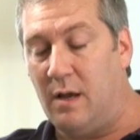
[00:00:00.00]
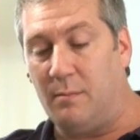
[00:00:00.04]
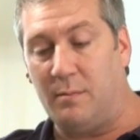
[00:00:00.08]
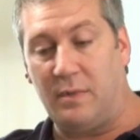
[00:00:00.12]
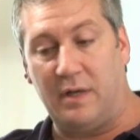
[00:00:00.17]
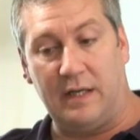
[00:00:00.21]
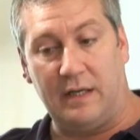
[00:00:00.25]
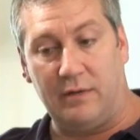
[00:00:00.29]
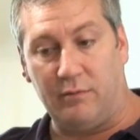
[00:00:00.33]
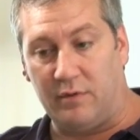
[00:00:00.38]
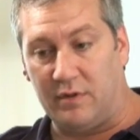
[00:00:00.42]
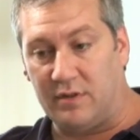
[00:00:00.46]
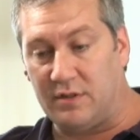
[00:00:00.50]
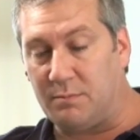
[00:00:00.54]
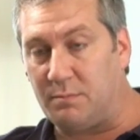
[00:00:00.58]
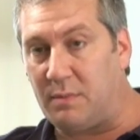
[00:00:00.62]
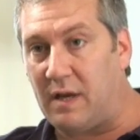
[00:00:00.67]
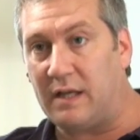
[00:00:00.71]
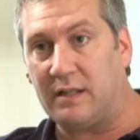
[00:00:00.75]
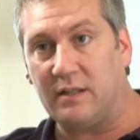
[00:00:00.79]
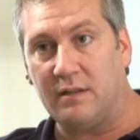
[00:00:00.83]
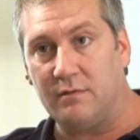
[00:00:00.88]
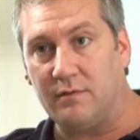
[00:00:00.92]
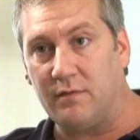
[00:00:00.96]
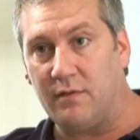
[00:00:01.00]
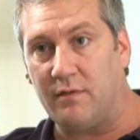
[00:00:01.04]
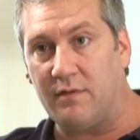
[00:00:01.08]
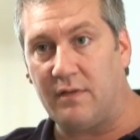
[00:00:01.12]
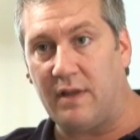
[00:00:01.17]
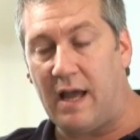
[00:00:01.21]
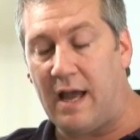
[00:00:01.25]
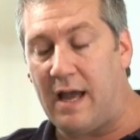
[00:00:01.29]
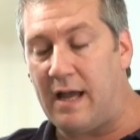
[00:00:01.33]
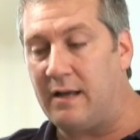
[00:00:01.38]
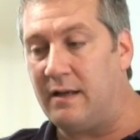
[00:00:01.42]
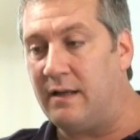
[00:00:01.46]
But irrespective of
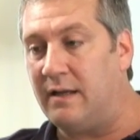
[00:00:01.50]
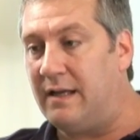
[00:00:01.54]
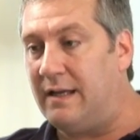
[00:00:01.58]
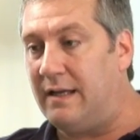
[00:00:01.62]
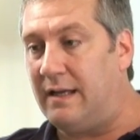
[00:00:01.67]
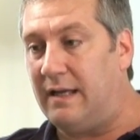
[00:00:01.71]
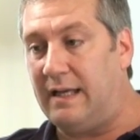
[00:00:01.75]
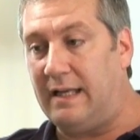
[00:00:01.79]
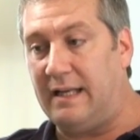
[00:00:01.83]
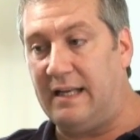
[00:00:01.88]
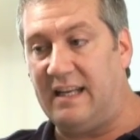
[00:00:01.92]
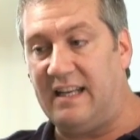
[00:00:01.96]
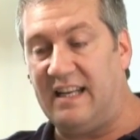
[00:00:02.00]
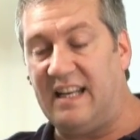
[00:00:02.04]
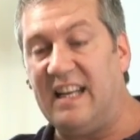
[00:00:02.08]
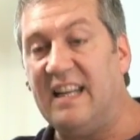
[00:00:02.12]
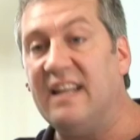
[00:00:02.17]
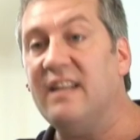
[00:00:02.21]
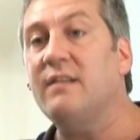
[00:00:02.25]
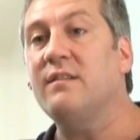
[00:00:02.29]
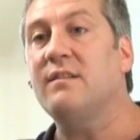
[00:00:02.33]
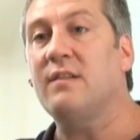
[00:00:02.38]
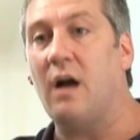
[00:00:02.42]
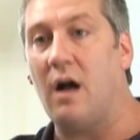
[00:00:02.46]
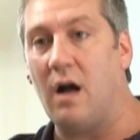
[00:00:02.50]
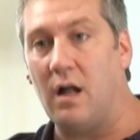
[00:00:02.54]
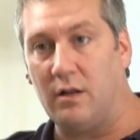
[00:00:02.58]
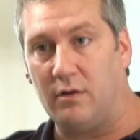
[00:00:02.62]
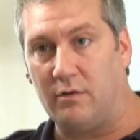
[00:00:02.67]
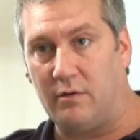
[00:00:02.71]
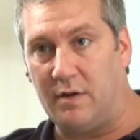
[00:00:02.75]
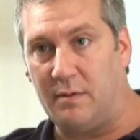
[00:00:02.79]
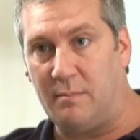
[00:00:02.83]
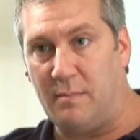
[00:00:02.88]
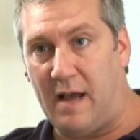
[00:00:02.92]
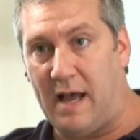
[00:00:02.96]
that, in an
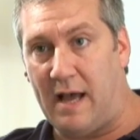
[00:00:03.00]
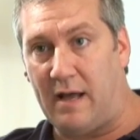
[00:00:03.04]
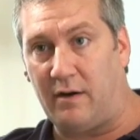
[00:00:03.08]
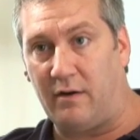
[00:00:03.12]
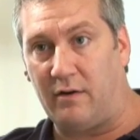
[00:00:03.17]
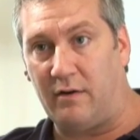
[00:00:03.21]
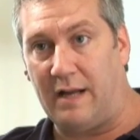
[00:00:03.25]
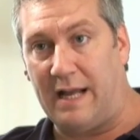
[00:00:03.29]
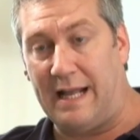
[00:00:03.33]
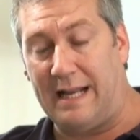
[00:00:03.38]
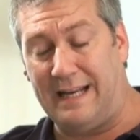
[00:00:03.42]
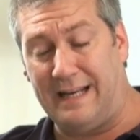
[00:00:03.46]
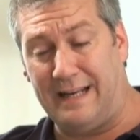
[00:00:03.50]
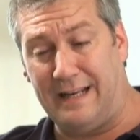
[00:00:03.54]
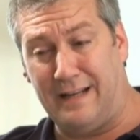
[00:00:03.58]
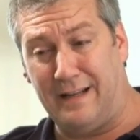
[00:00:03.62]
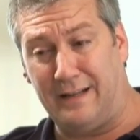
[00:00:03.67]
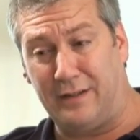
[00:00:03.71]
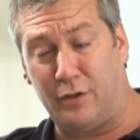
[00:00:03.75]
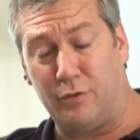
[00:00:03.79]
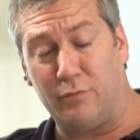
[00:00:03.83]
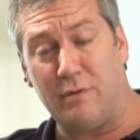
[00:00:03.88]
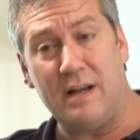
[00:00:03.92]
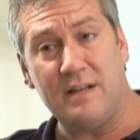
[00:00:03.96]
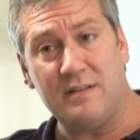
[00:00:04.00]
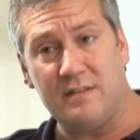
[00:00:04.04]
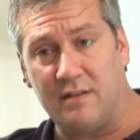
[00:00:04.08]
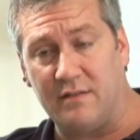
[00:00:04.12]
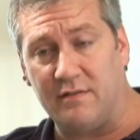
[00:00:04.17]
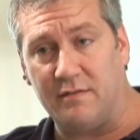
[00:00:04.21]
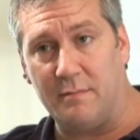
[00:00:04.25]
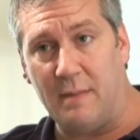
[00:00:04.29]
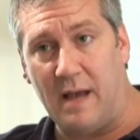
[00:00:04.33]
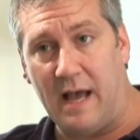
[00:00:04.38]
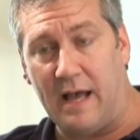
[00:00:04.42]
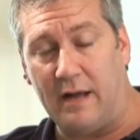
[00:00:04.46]
intolerant manner and in an
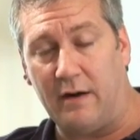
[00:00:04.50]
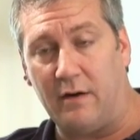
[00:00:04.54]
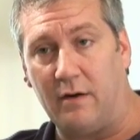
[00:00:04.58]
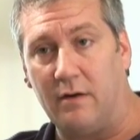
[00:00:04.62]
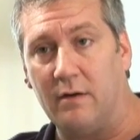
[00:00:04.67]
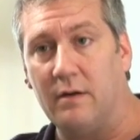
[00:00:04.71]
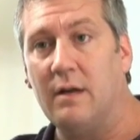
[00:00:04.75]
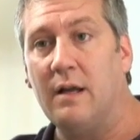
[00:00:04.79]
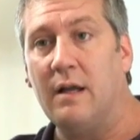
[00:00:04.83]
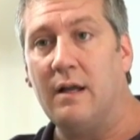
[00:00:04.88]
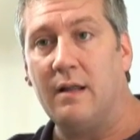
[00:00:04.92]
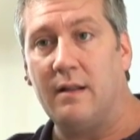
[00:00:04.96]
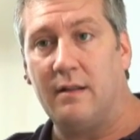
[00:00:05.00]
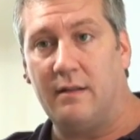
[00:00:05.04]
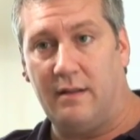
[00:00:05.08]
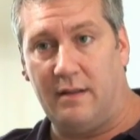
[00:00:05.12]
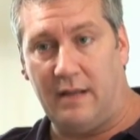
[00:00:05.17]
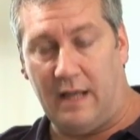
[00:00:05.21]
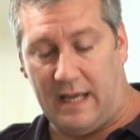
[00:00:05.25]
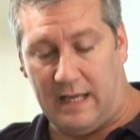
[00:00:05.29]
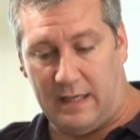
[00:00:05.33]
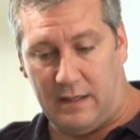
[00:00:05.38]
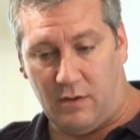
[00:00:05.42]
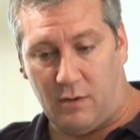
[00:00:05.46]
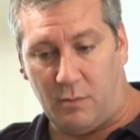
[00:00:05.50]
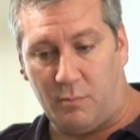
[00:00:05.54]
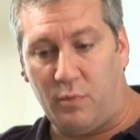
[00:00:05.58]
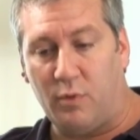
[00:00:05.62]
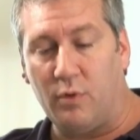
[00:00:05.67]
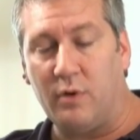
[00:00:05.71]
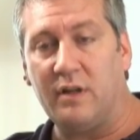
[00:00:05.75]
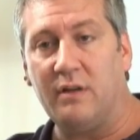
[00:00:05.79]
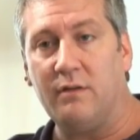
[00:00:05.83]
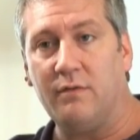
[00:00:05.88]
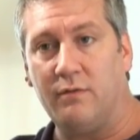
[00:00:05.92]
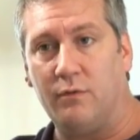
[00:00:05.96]
aggressive manner, they are
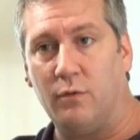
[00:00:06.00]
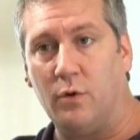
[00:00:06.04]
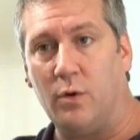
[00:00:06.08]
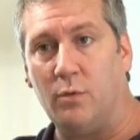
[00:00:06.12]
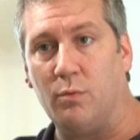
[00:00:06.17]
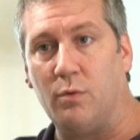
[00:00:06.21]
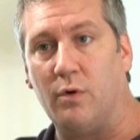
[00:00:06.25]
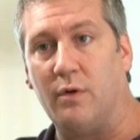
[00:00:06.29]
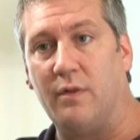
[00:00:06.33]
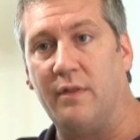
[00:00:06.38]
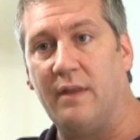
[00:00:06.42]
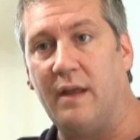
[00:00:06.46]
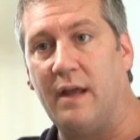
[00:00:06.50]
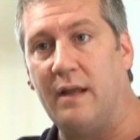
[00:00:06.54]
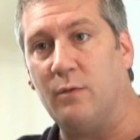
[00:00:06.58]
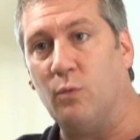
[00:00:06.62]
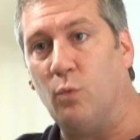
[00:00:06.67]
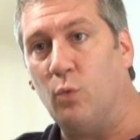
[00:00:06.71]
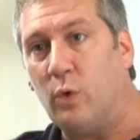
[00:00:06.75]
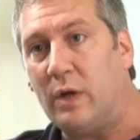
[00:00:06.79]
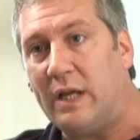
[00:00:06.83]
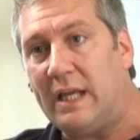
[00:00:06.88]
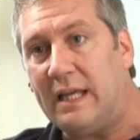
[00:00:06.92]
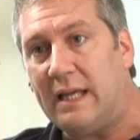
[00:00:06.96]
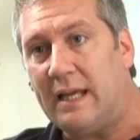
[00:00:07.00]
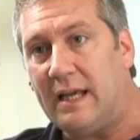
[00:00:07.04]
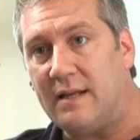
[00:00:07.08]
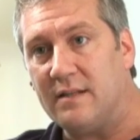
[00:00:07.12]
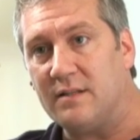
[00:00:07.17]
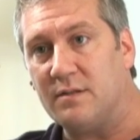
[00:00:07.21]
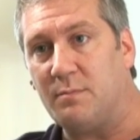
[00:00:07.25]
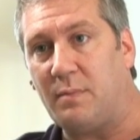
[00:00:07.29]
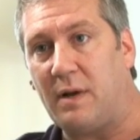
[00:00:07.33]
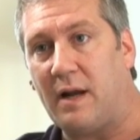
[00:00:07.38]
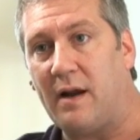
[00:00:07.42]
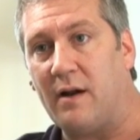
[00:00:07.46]
putting forward that we
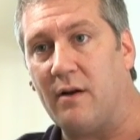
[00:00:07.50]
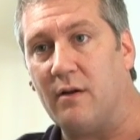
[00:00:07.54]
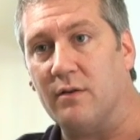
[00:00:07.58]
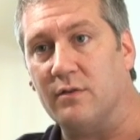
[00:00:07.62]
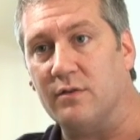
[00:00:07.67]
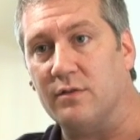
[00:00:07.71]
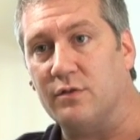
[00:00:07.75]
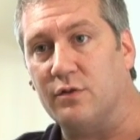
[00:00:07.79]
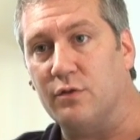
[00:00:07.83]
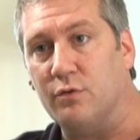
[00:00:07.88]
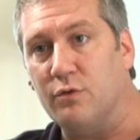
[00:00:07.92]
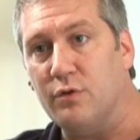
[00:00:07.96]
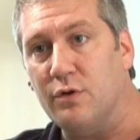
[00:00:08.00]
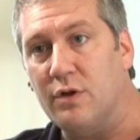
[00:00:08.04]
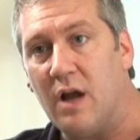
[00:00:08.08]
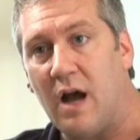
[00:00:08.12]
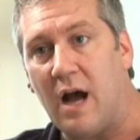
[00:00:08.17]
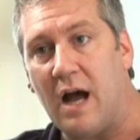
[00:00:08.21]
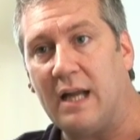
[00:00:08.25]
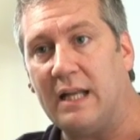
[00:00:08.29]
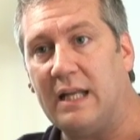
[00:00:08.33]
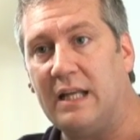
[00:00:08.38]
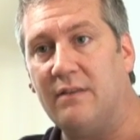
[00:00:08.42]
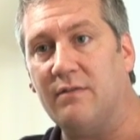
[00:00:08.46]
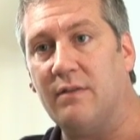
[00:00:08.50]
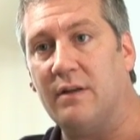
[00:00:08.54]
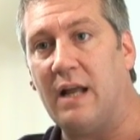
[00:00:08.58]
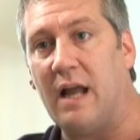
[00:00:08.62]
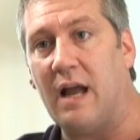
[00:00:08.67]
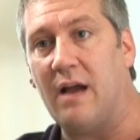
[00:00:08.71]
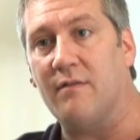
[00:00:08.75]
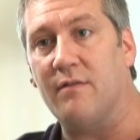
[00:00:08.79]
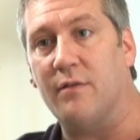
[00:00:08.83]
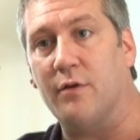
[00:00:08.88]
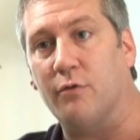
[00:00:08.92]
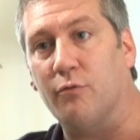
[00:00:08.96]
as parents do not even
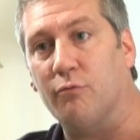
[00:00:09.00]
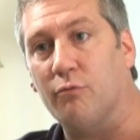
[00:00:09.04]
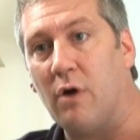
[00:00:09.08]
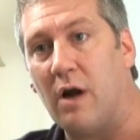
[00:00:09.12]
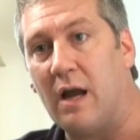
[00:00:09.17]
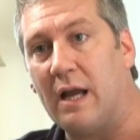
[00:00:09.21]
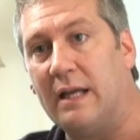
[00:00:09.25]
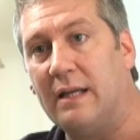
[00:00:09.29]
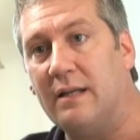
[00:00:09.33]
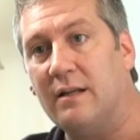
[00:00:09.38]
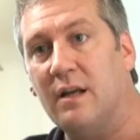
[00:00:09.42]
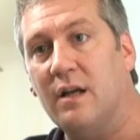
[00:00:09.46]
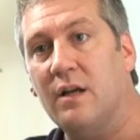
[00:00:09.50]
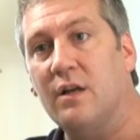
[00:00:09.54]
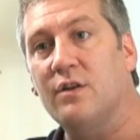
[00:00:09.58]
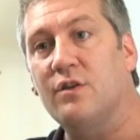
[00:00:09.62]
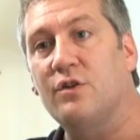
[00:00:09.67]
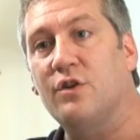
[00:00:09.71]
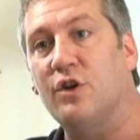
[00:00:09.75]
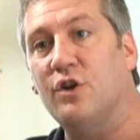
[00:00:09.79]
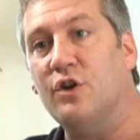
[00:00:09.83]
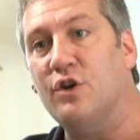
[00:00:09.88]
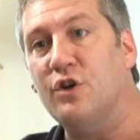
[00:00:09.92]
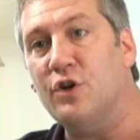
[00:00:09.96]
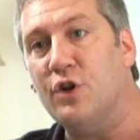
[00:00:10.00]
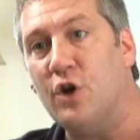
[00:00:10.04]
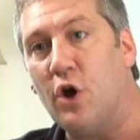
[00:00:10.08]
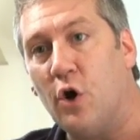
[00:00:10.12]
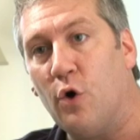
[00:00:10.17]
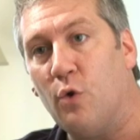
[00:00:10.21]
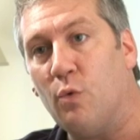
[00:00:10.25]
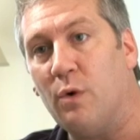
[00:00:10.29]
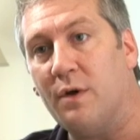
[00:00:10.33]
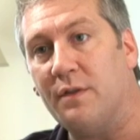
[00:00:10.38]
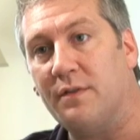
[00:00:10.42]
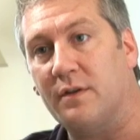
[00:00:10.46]
have the right to
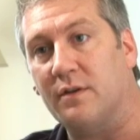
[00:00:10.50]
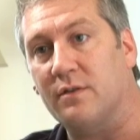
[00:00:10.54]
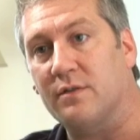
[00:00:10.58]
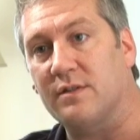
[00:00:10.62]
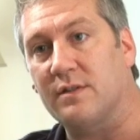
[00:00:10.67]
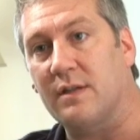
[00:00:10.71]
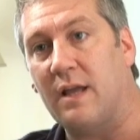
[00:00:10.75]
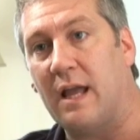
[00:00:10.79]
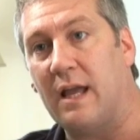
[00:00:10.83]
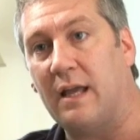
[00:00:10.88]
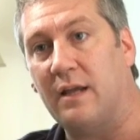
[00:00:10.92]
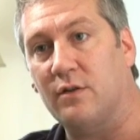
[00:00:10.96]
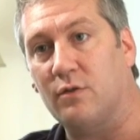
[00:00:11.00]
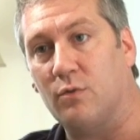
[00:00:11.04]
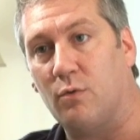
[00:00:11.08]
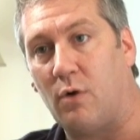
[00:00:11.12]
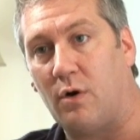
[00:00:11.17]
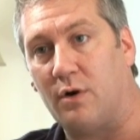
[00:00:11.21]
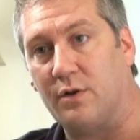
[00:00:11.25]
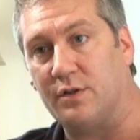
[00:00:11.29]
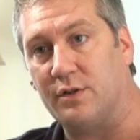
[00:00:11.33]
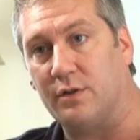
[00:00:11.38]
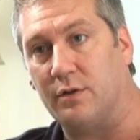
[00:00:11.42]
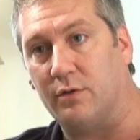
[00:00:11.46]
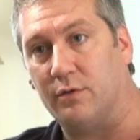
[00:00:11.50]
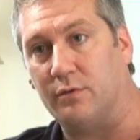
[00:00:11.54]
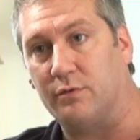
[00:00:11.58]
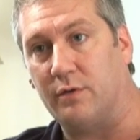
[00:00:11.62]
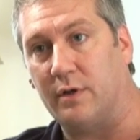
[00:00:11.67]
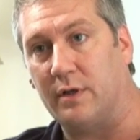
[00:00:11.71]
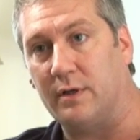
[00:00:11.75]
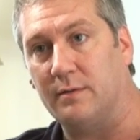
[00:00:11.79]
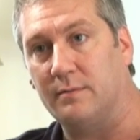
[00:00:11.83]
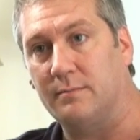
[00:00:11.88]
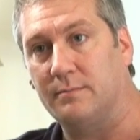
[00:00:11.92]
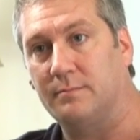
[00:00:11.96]
know what they're saying to our
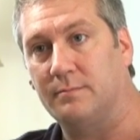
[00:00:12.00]
children.